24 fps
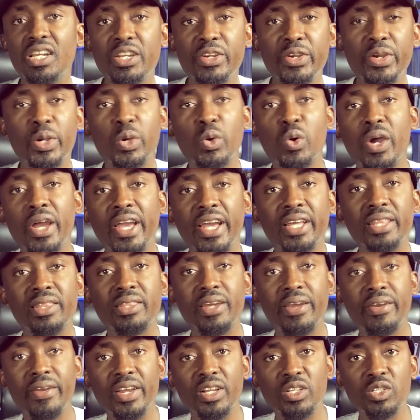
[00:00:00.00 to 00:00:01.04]
require
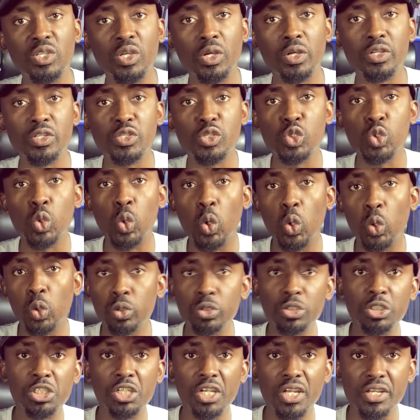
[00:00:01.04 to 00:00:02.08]
directors to hold
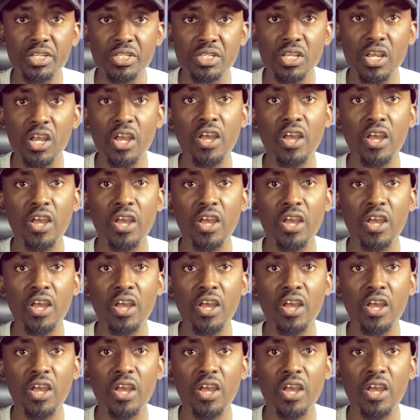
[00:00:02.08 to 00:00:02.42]
shares.